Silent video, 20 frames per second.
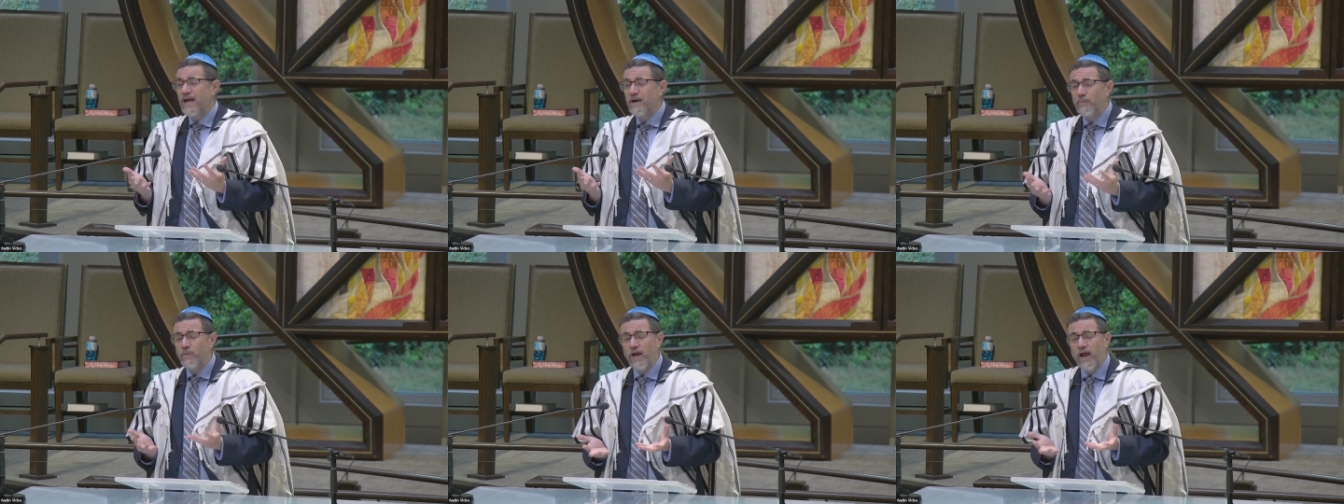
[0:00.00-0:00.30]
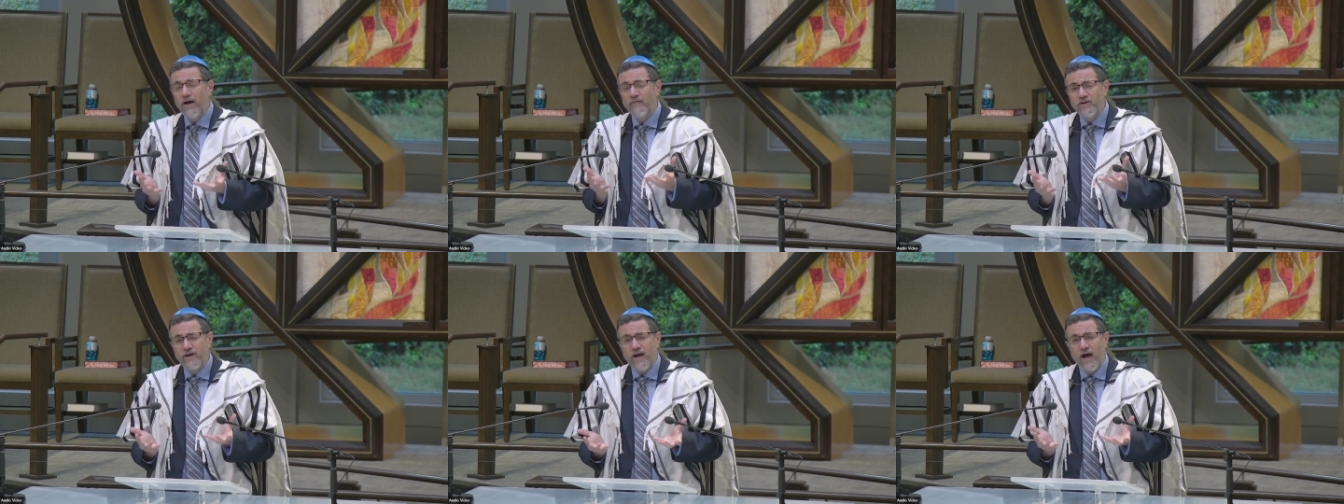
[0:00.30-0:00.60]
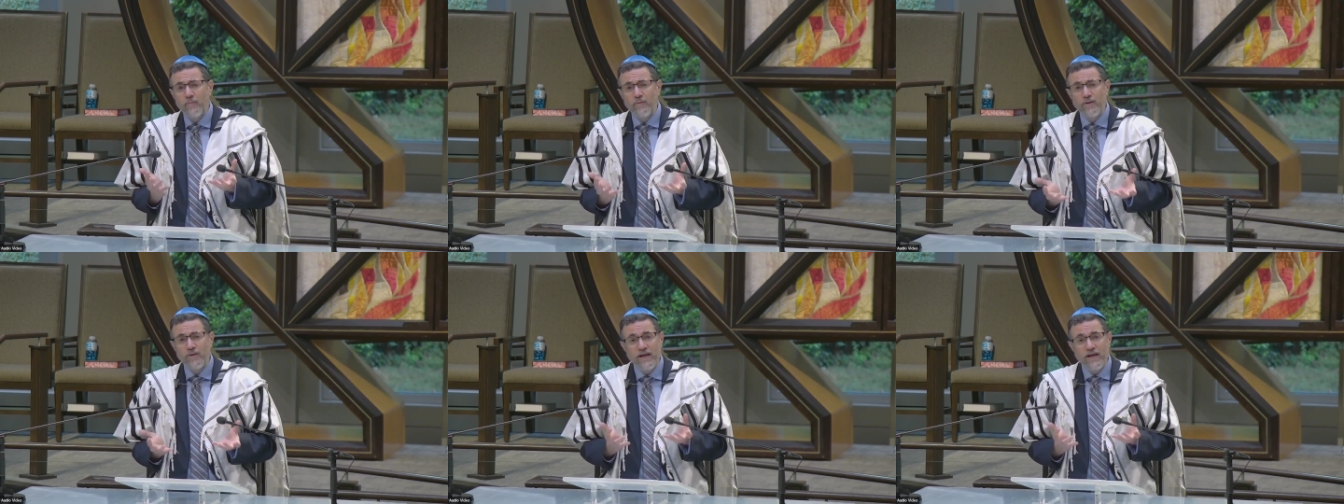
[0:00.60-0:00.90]
and we have an
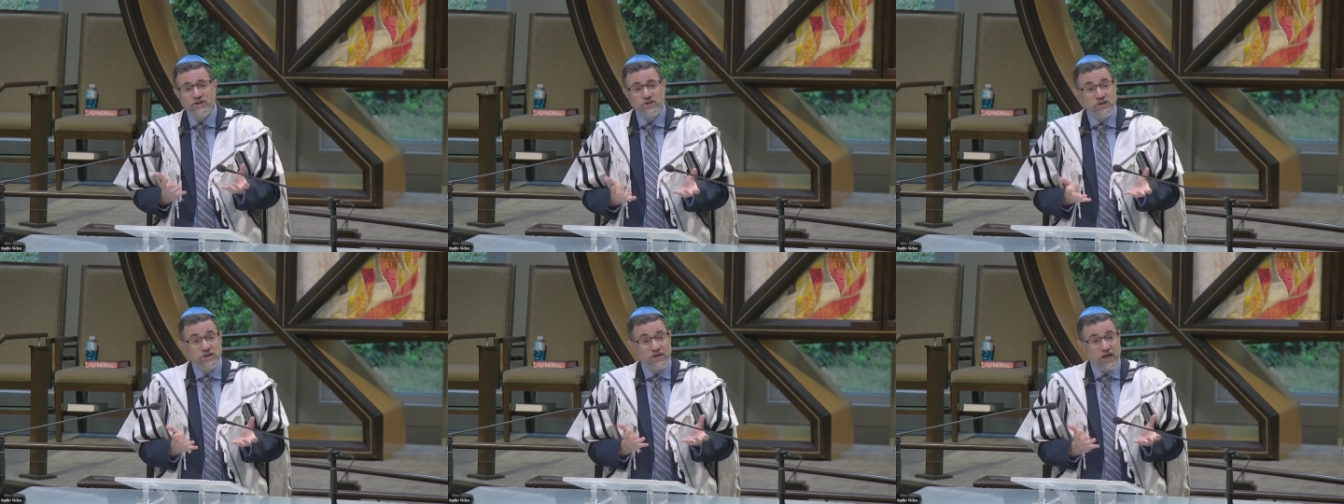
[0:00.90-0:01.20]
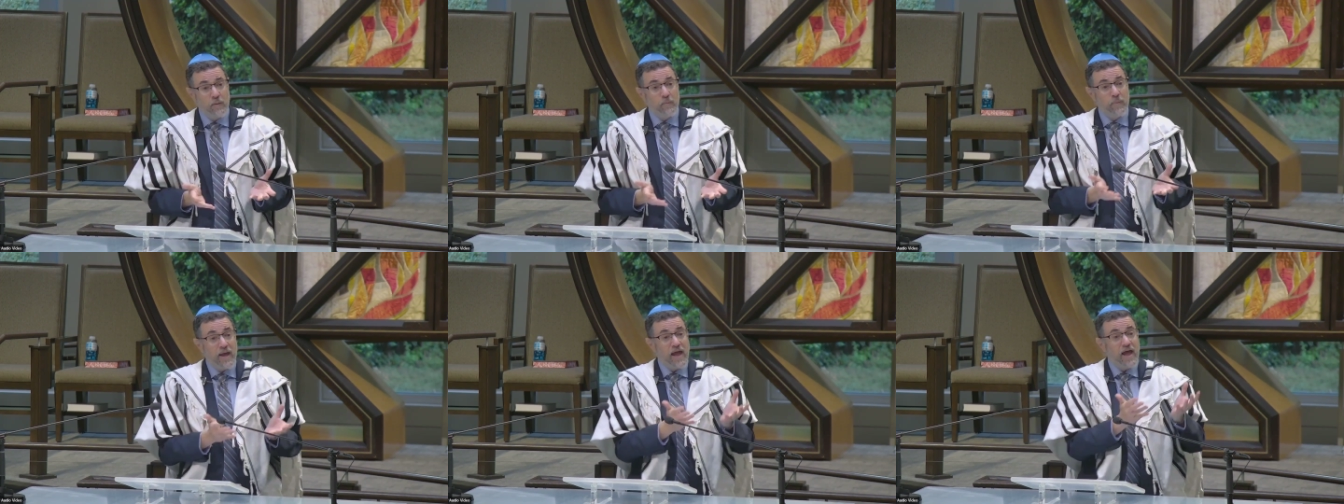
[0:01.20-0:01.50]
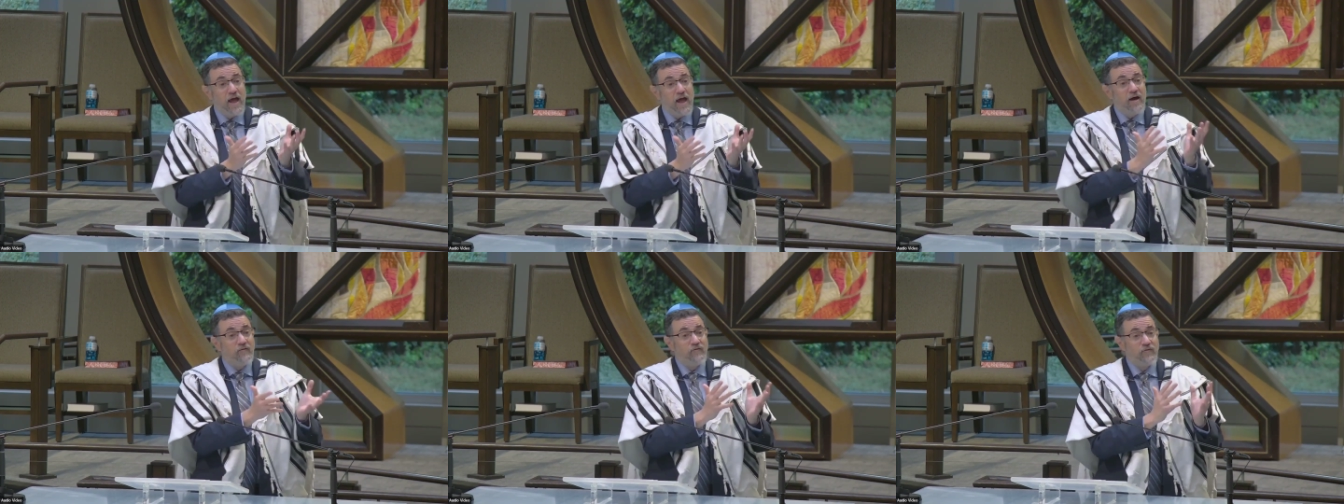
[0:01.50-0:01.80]
obligation to help
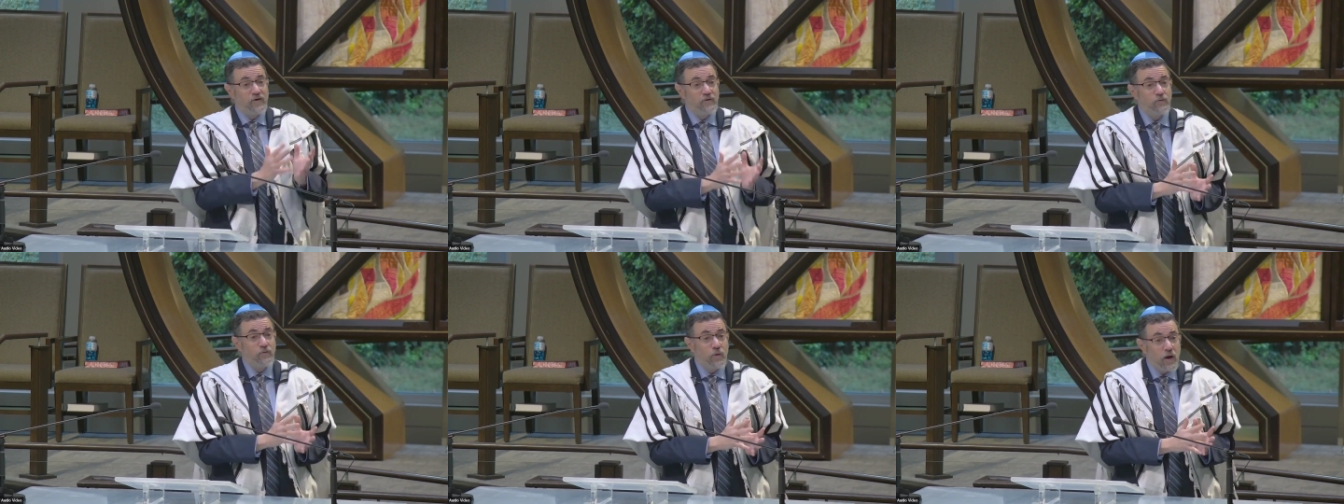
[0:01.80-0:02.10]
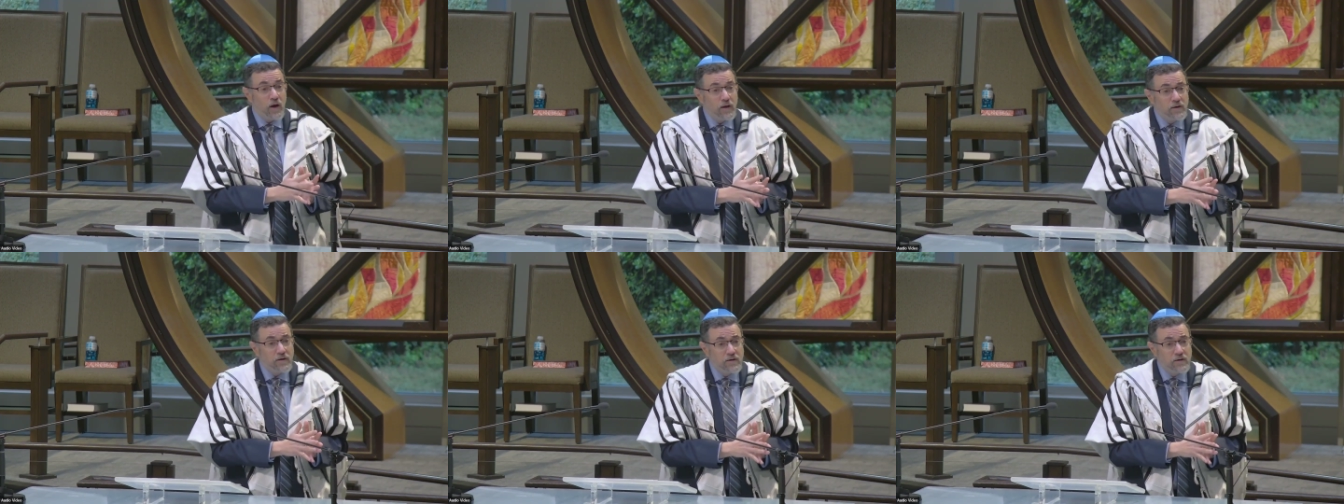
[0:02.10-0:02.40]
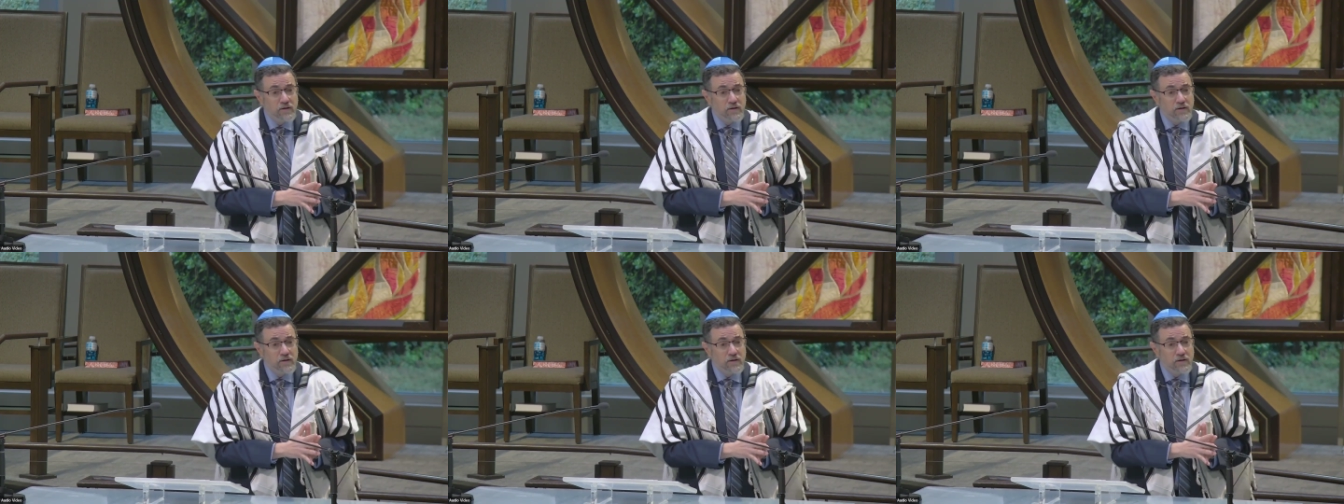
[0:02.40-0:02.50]
everyone